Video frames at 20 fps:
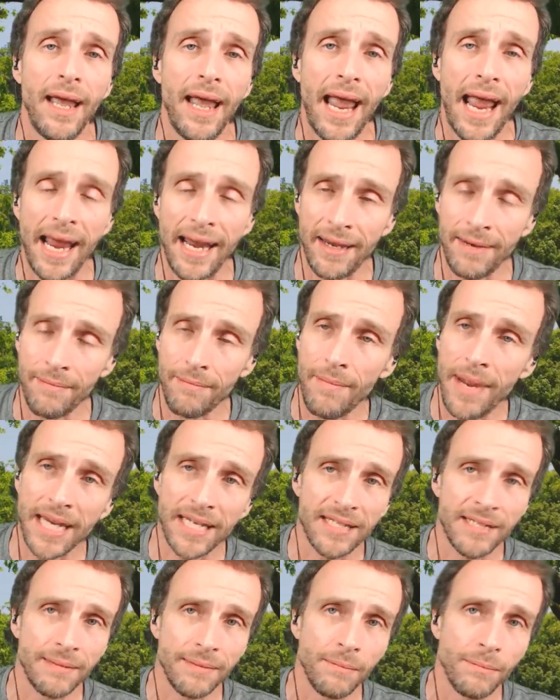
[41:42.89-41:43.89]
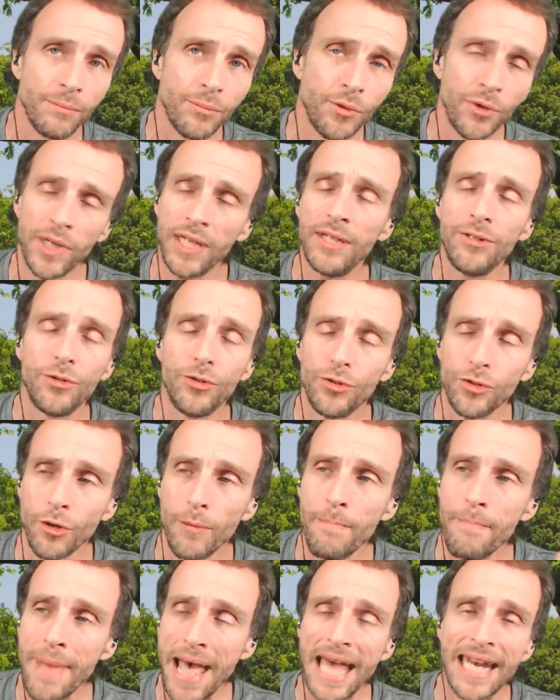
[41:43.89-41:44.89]
and make some pretty
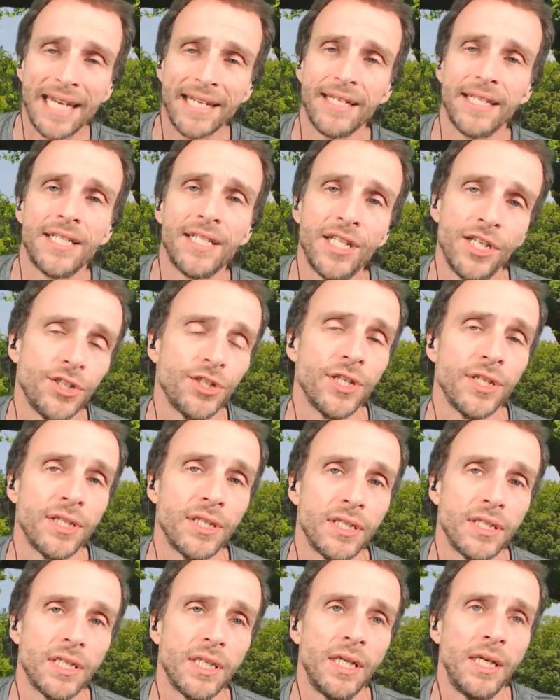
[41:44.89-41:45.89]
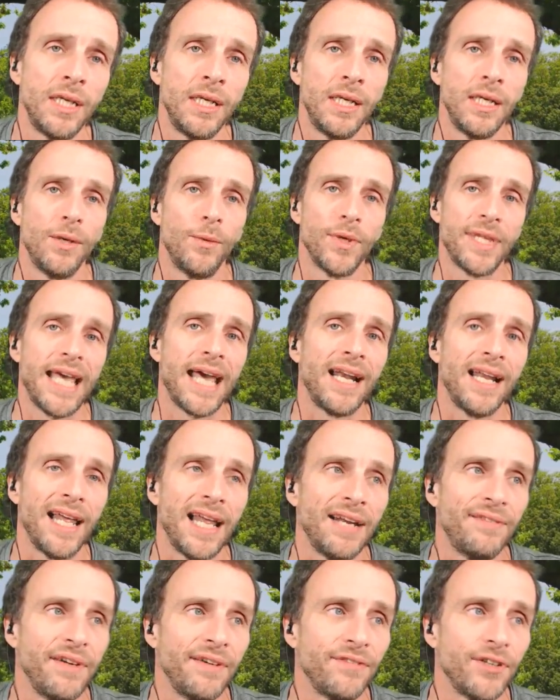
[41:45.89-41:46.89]
dramatic decisions without a
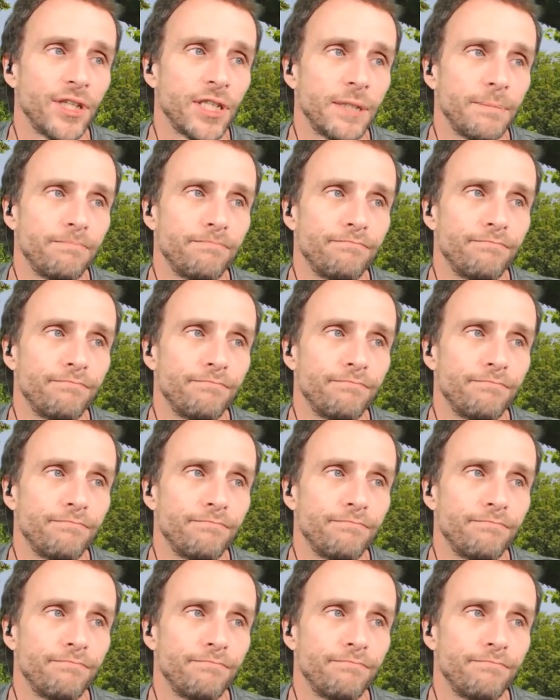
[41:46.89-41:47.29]
lot of effort.